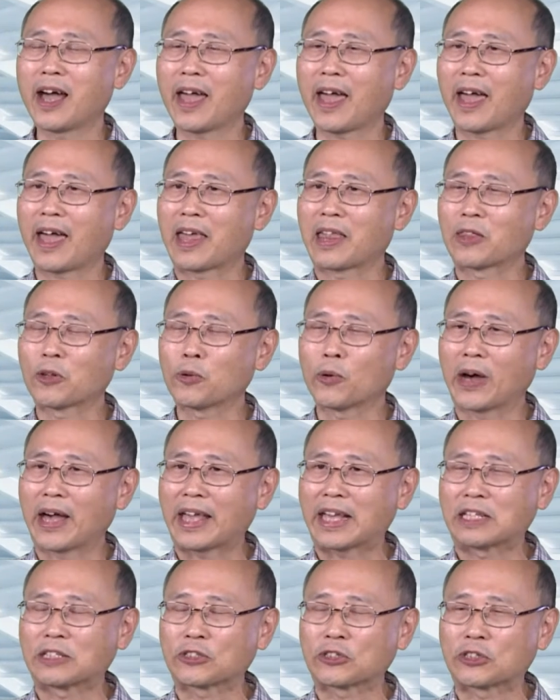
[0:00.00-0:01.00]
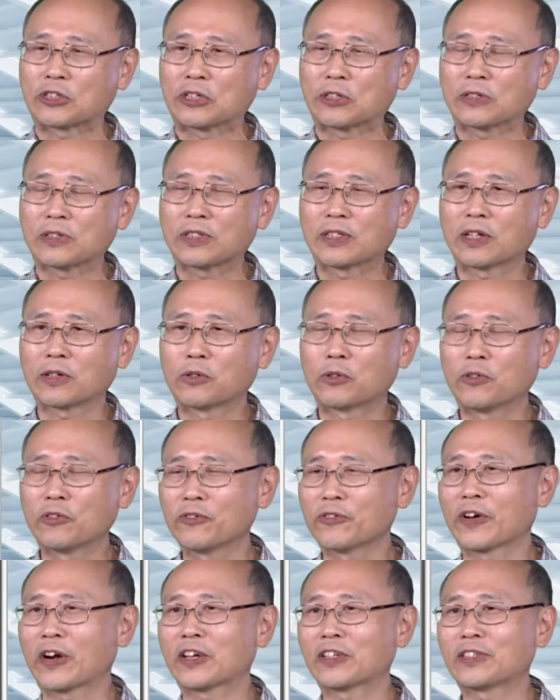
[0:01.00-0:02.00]
And when I introduce the
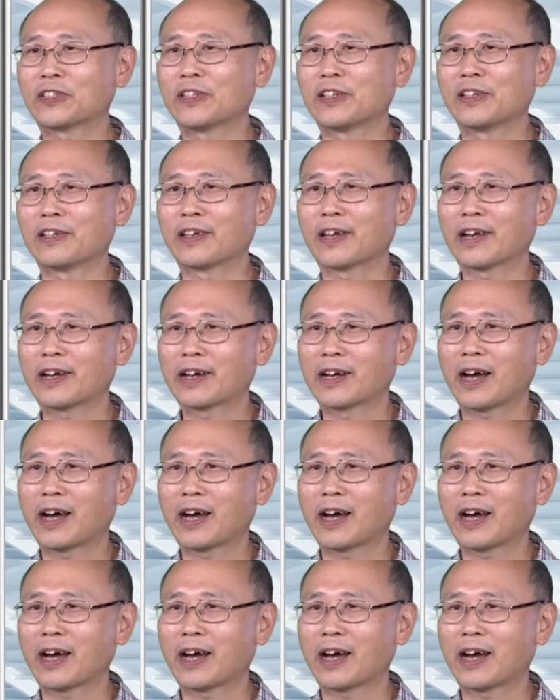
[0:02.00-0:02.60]
group velocity,